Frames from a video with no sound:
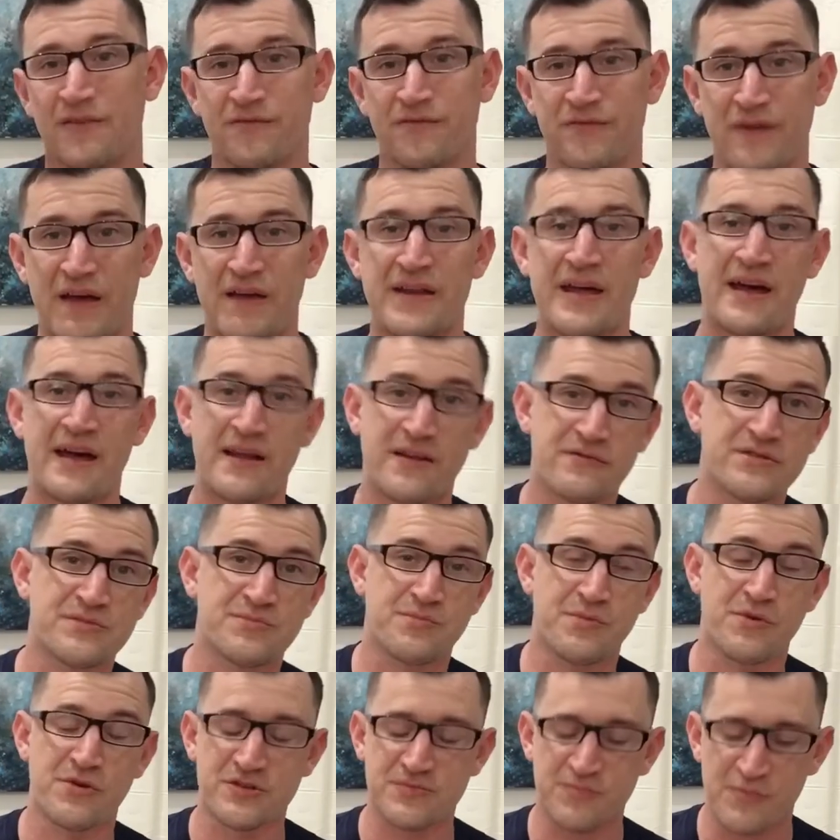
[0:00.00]
Found out it was
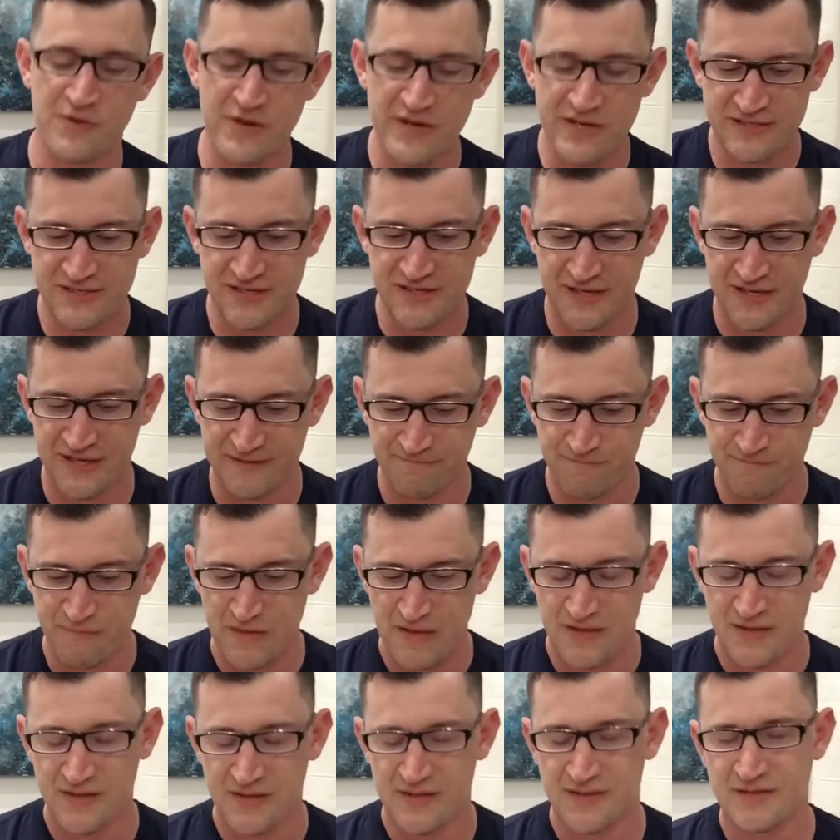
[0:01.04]
Bruce Springsteen.
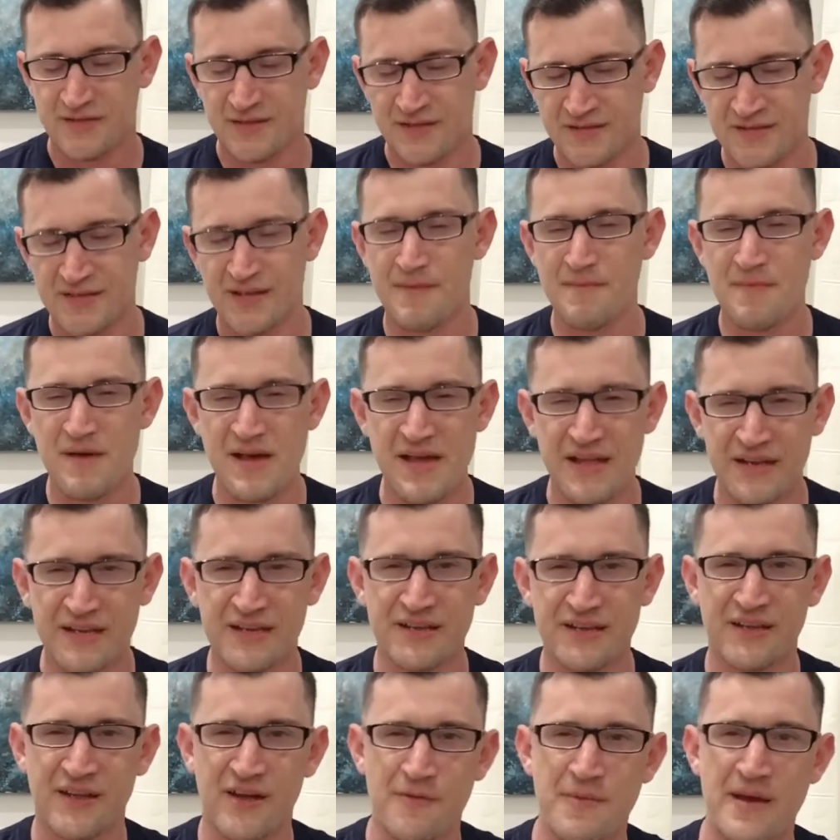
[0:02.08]
So I said, I might need
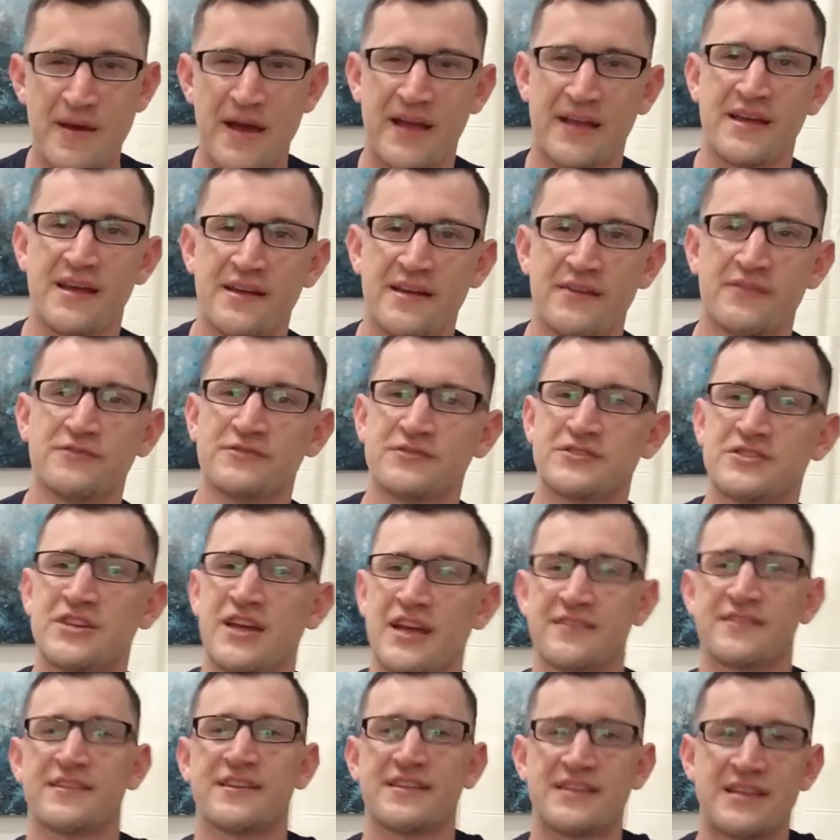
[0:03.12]
to go back out and
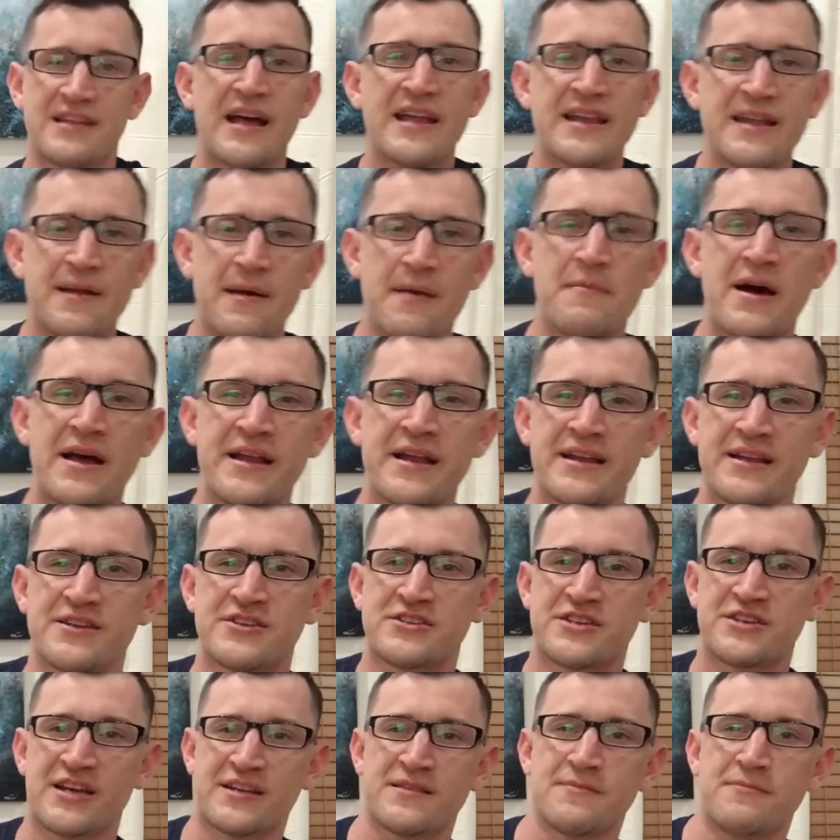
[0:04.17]
check it. I might need to
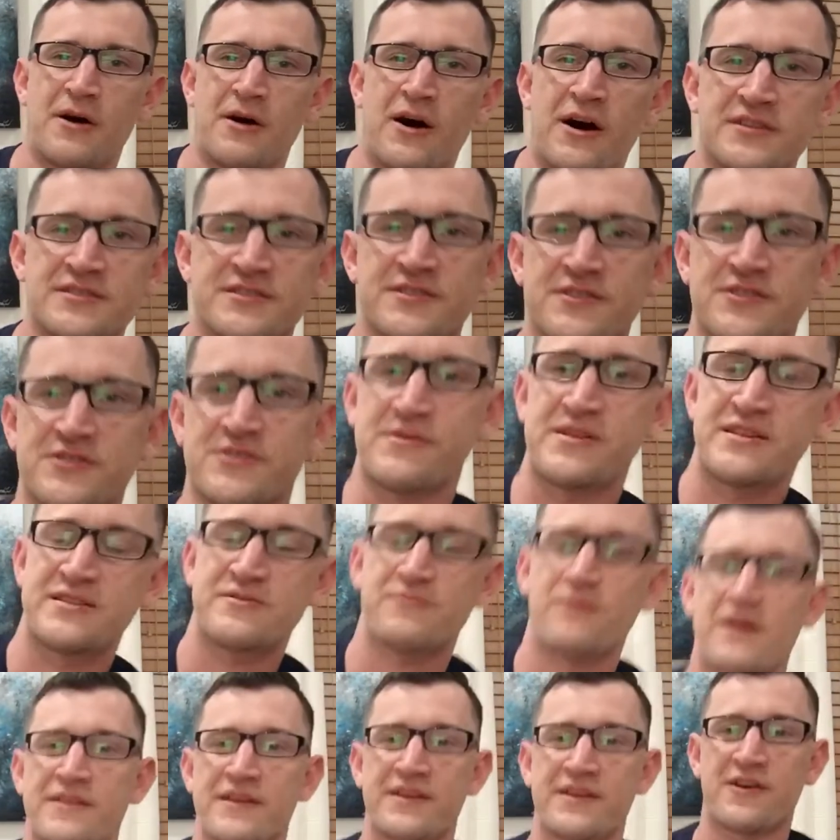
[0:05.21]
check the boss. There's a reason
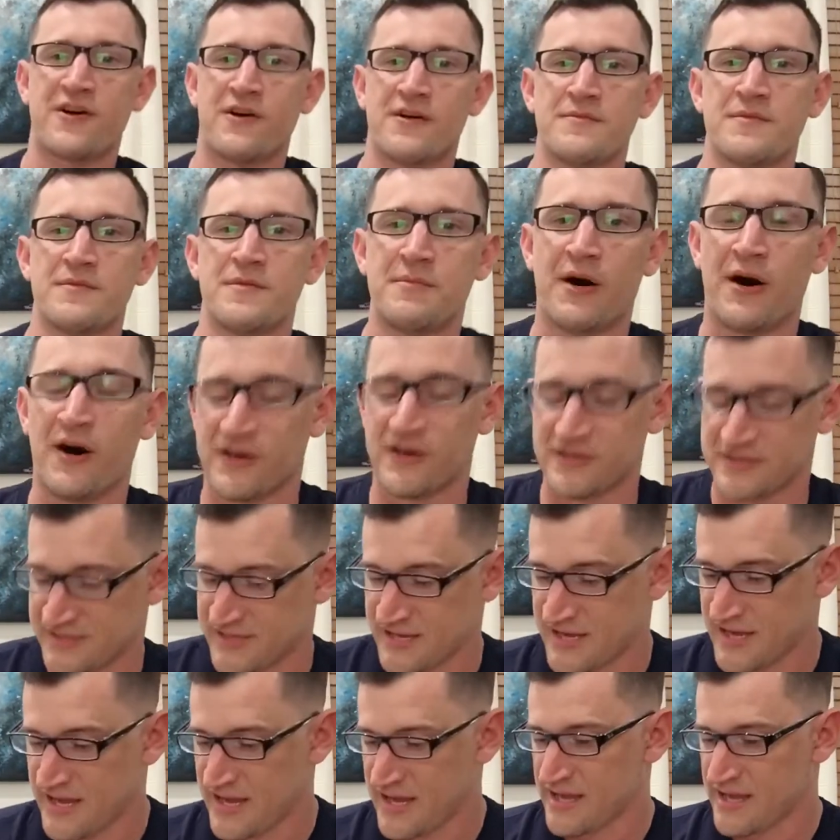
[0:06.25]
why they call him the boss.